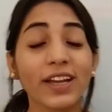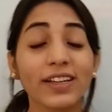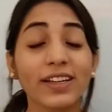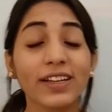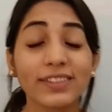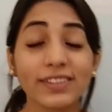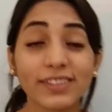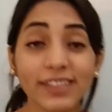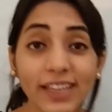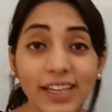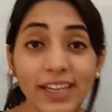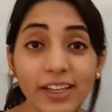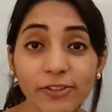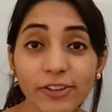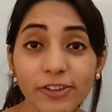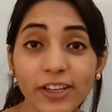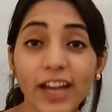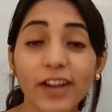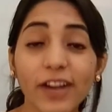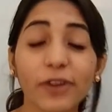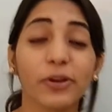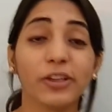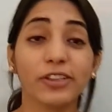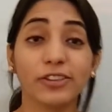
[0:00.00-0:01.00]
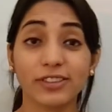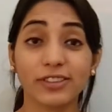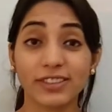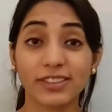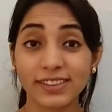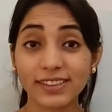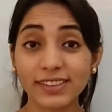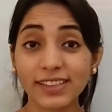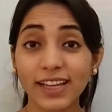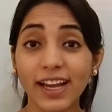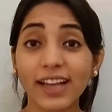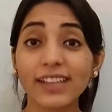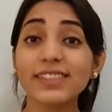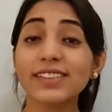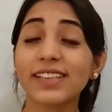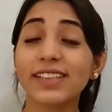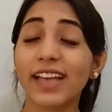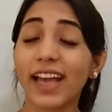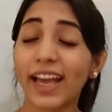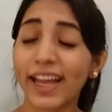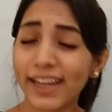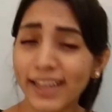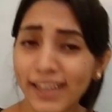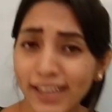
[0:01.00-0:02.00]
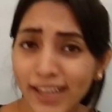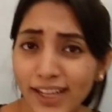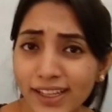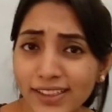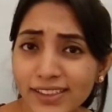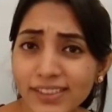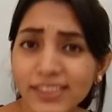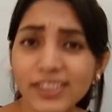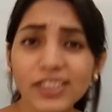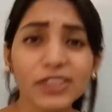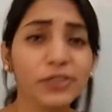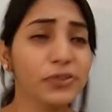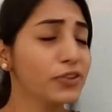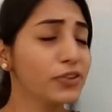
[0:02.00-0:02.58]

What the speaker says: Today we are going to discuss another new